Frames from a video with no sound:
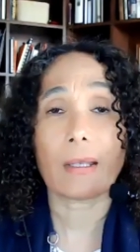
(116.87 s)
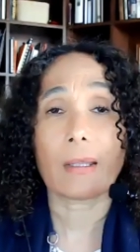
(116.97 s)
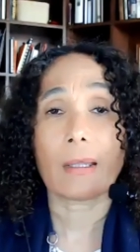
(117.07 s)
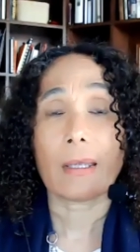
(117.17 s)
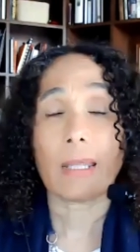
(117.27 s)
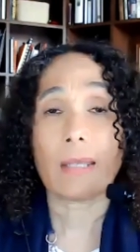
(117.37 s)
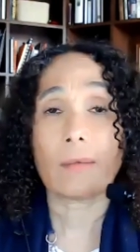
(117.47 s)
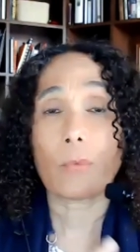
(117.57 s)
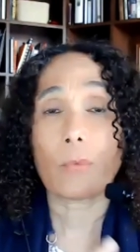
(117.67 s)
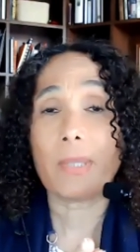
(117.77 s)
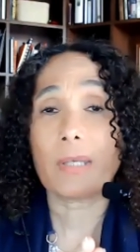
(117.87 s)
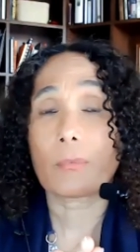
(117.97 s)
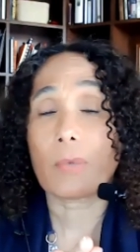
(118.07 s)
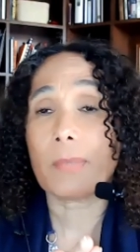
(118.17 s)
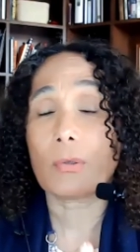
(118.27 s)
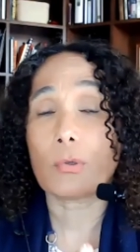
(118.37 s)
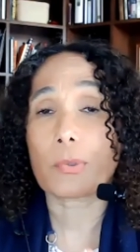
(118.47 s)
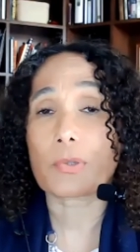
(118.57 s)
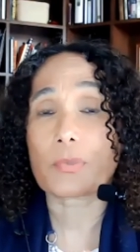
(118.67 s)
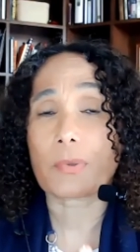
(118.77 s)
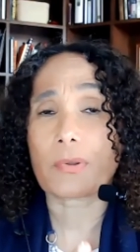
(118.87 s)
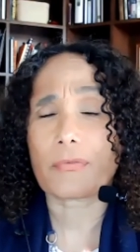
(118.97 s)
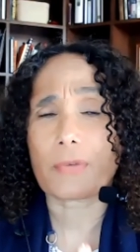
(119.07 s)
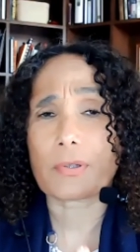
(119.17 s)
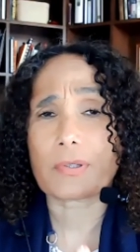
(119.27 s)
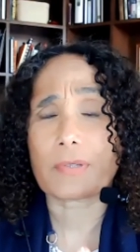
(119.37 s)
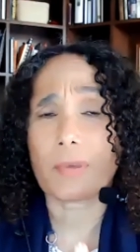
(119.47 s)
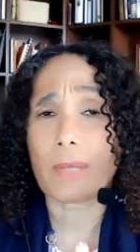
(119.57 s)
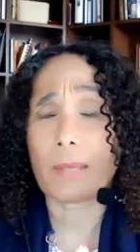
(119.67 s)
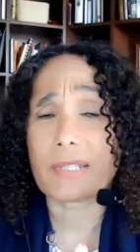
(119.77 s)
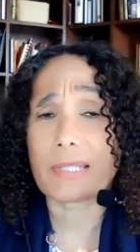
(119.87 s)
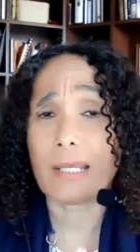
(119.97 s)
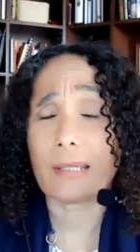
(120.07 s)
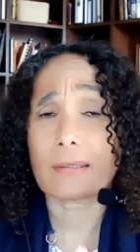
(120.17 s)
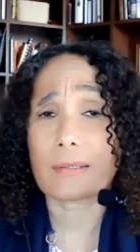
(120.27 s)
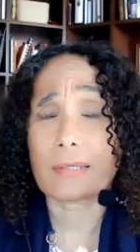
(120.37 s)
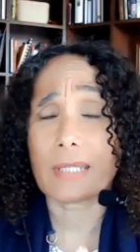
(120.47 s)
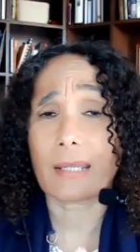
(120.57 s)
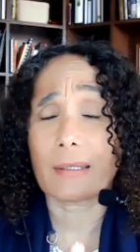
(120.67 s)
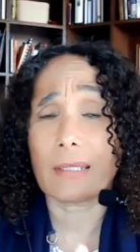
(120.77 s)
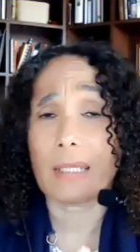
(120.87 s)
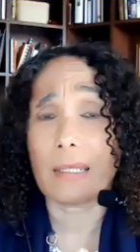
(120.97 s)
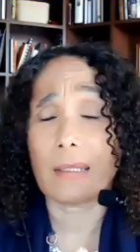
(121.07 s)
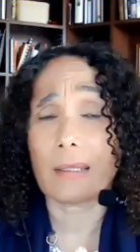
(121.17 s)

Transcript: And women hoopers were the first, if I'm not mistaken, to take a knee